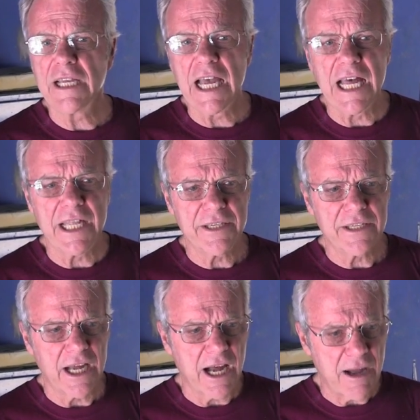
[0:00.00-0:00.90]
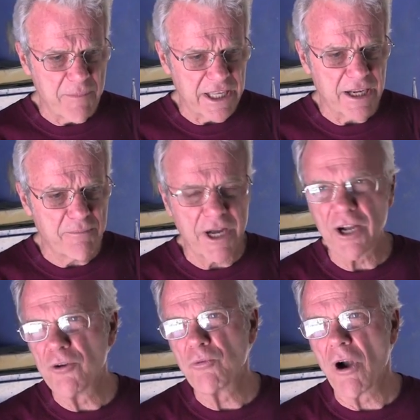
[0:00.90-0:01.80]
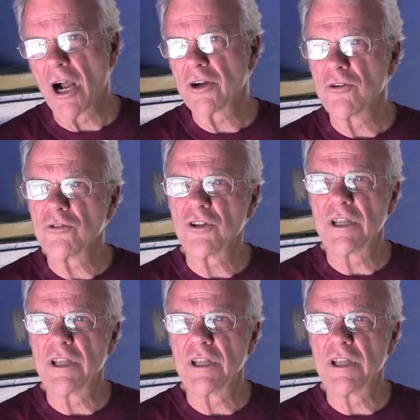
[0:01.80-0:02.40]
and I made up my own rockers